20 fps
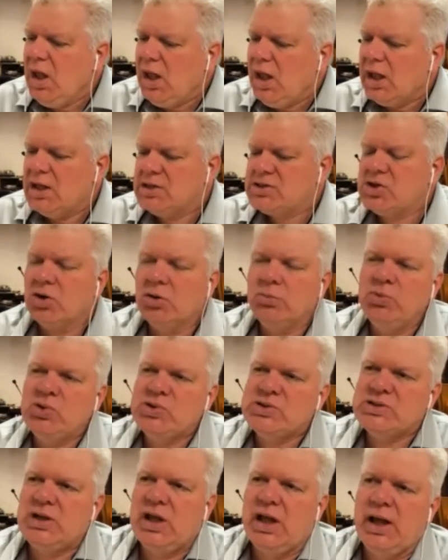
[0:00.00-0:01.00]
it's
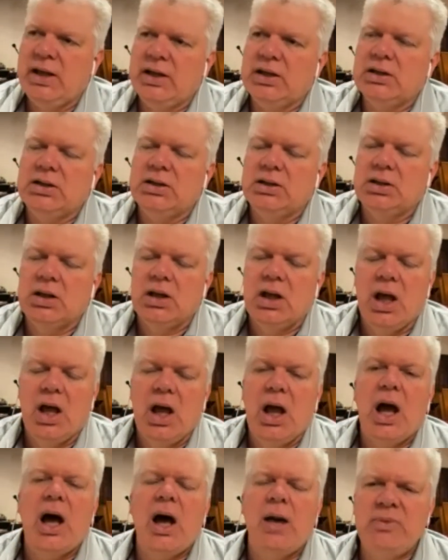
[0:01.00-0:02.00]
almost like
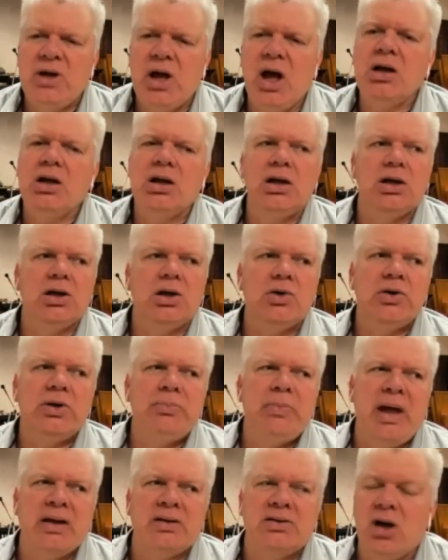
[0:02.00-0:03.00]
I'm not going to go to
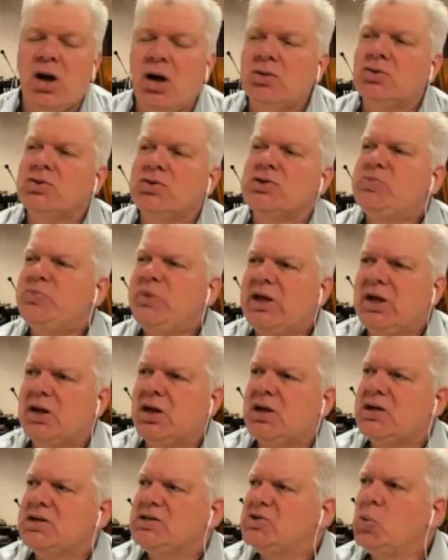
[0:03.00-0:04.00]
McDonald's
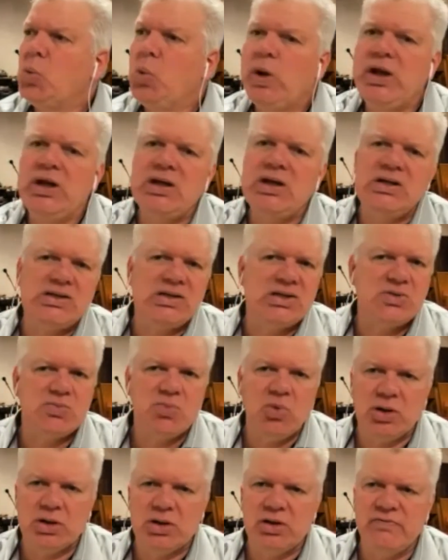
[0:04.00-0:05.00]
because Wendy's is
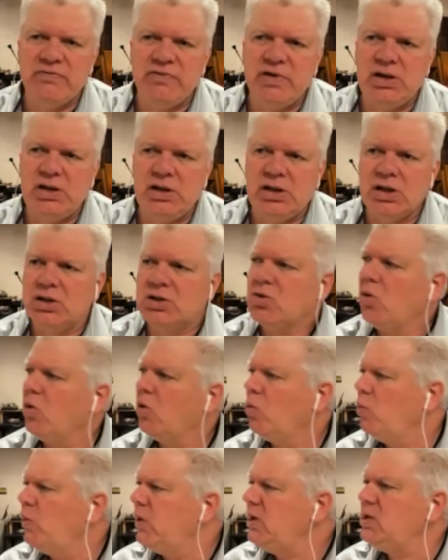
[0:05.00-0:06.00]
more convenient,
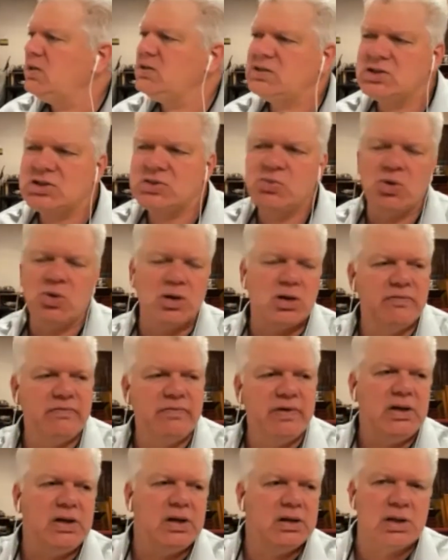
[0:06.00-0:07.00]
or Wendy's is more
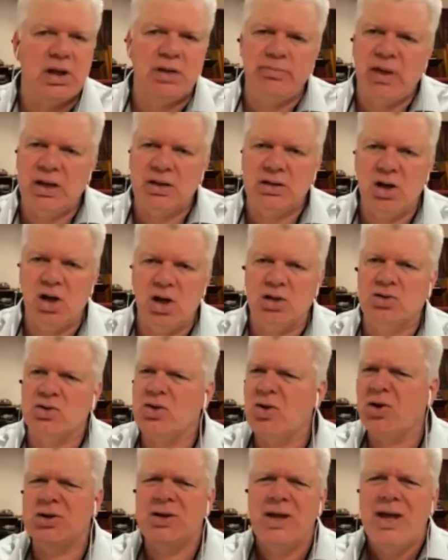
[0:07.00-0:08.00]
convenient than
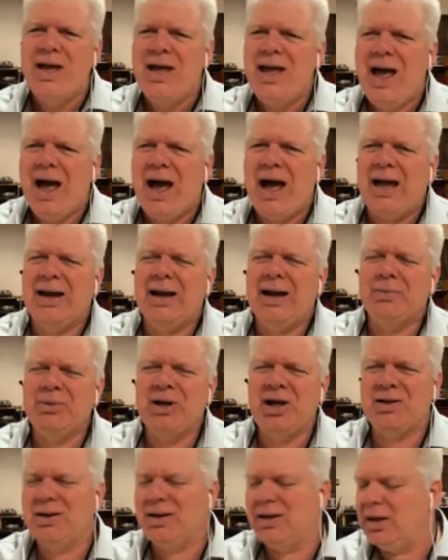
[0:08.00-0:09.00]
McDonald's. Or, and I'm
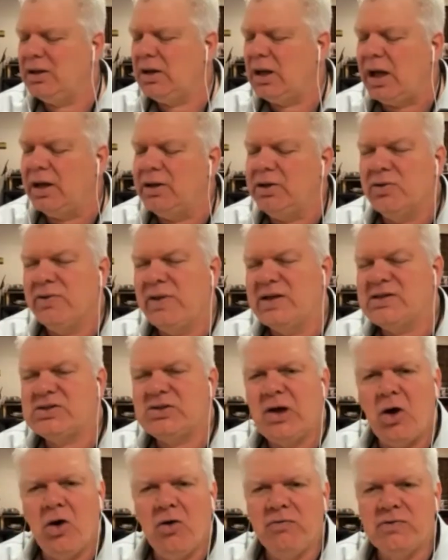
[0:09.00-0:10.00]
not, I know that's
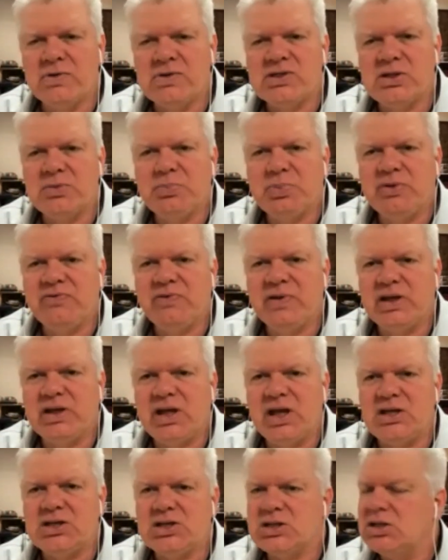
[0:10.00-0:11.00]
an
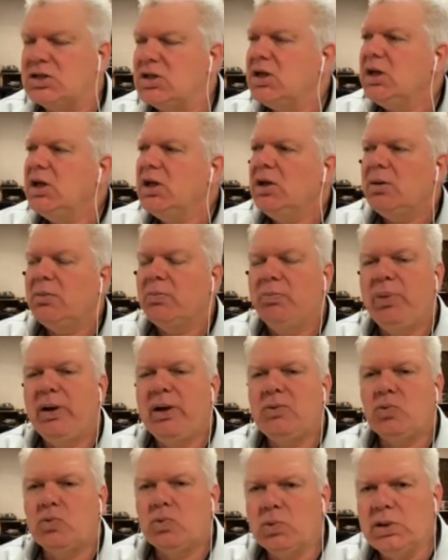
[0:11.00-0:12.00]
oversimplification,
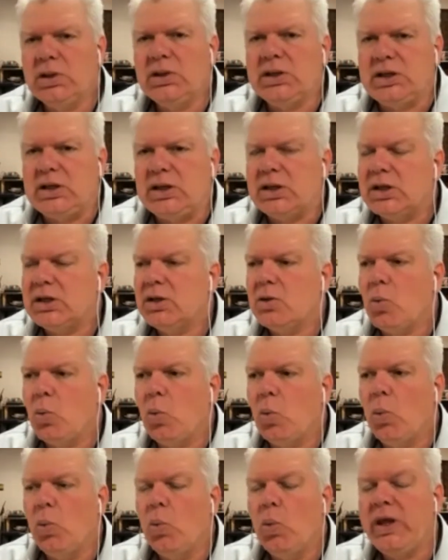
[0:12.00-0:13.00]
but really,
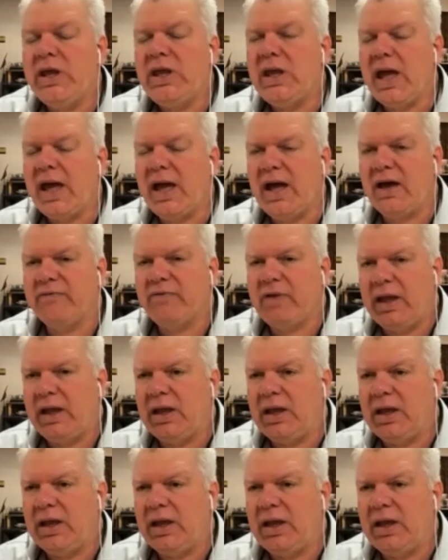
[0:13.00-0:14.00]
we have a
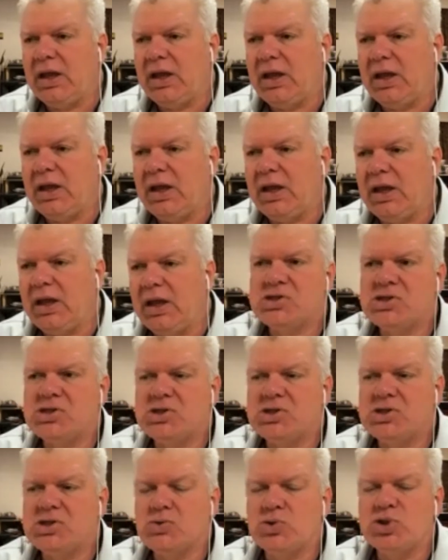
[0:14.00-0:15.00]
culture that is
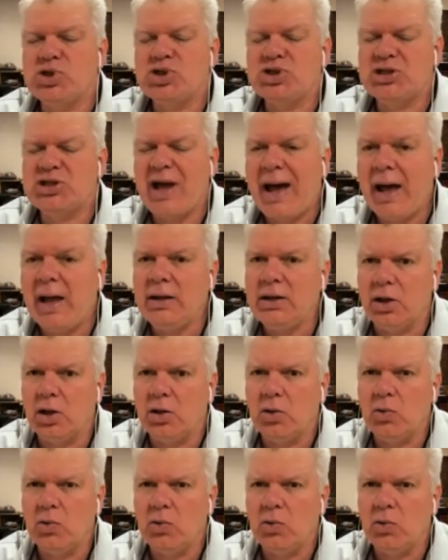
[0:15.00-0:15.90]
so shallow,